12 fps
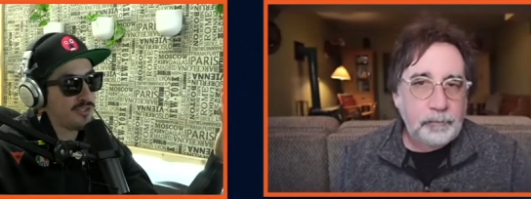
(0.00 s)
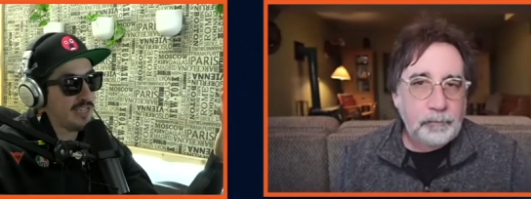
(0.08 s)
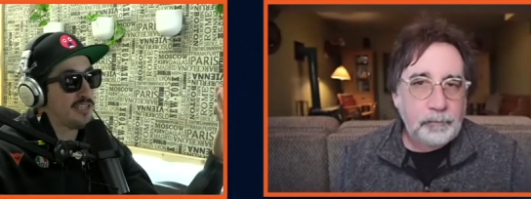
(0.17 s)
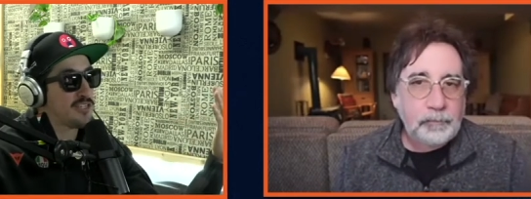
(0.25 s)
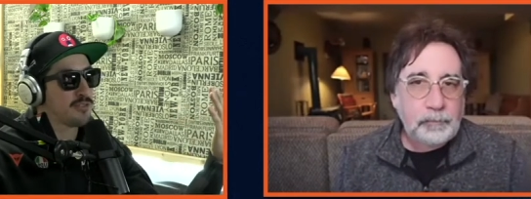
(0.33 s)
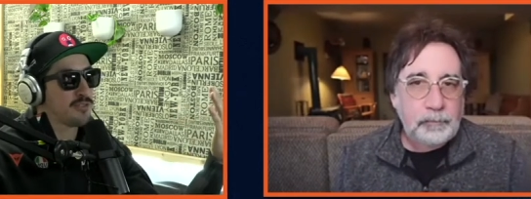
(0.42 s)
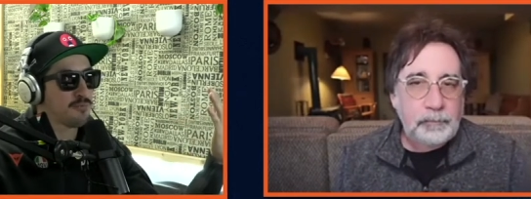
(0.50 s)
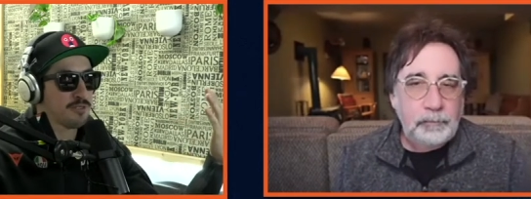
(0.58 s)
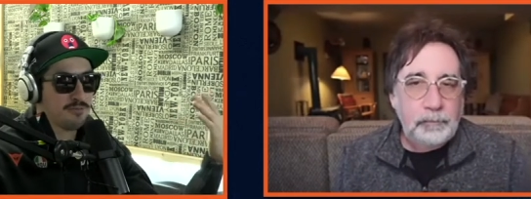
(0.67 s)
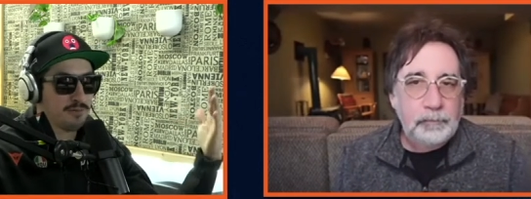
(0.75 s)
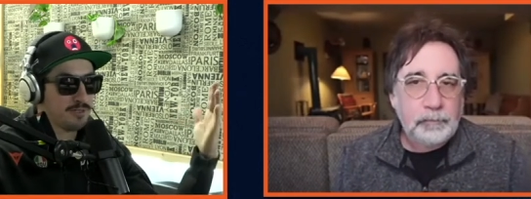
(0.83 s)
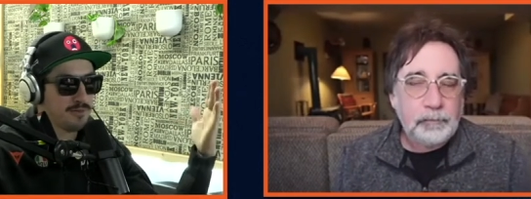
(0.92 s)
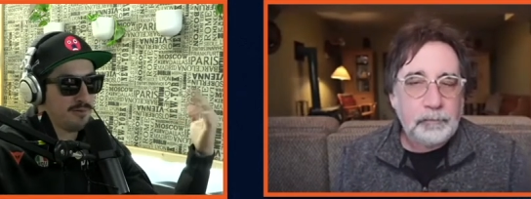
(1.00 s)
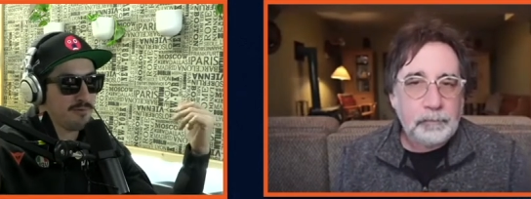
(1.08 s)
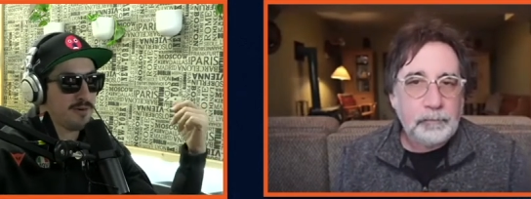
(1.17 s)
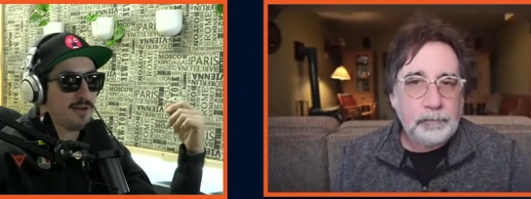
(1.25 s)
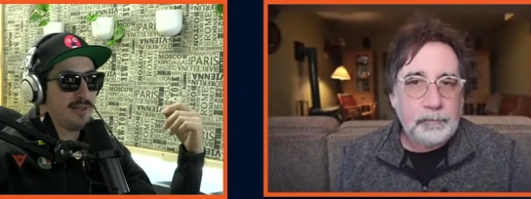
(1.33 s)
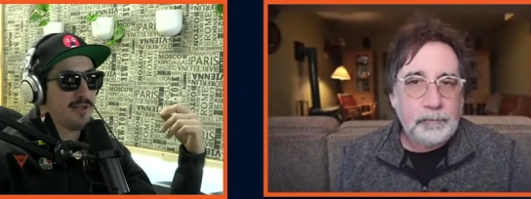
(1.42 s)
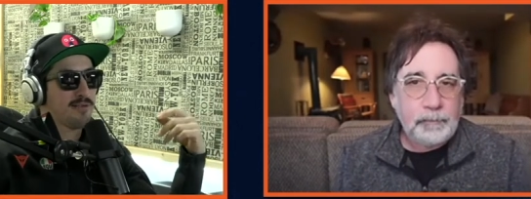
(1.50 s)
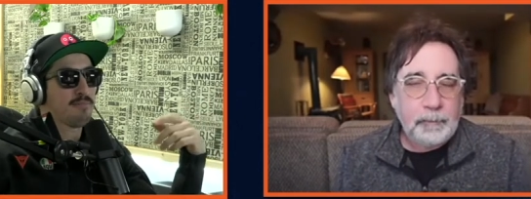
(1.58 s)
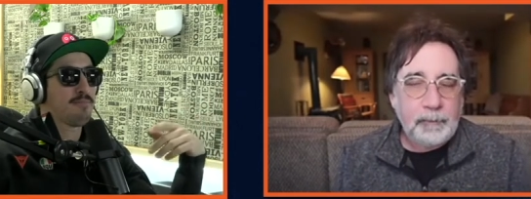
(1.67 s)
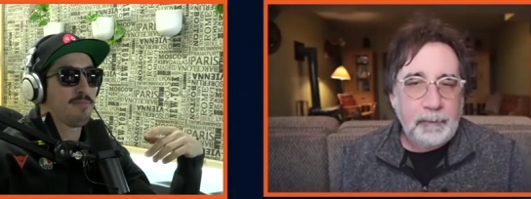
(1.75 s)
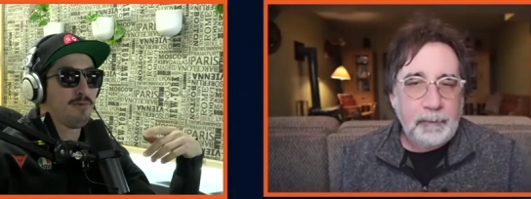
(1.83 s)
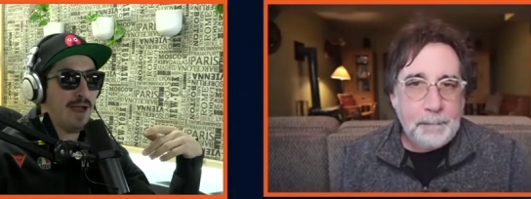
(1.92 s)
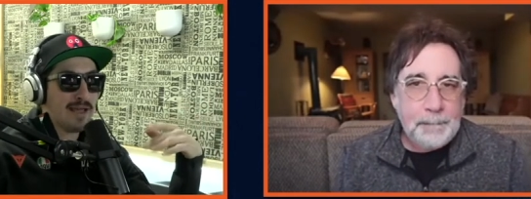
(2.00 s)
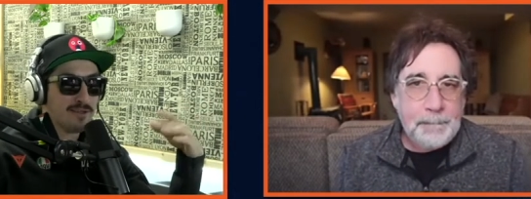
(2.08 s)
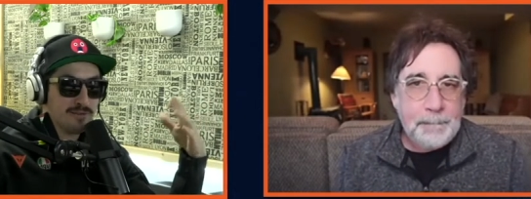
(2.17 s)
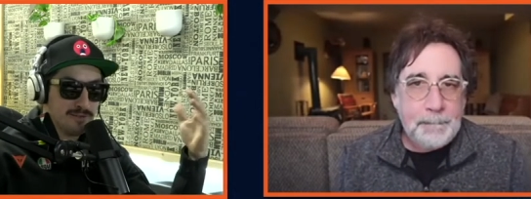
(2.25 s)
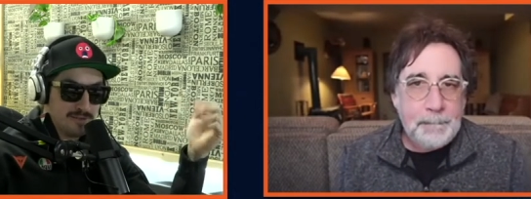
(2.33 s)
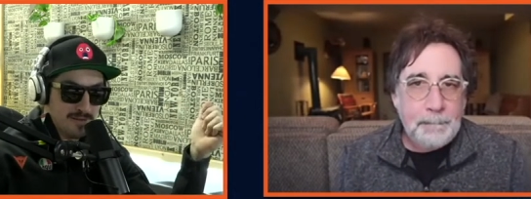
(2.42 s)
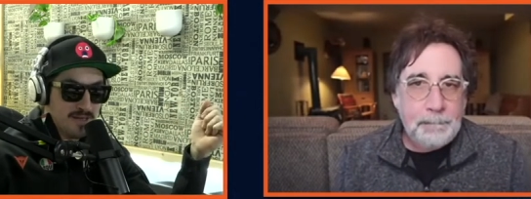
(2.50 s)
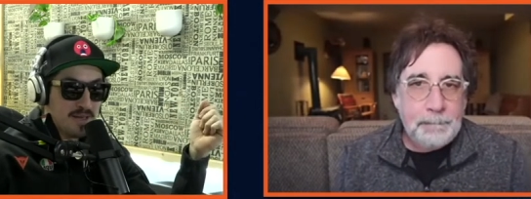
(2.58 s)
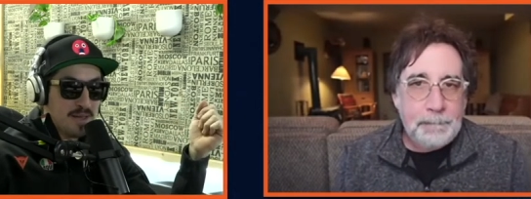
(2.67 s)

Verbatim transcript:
Speaker 1: stations, which was already like miraculous.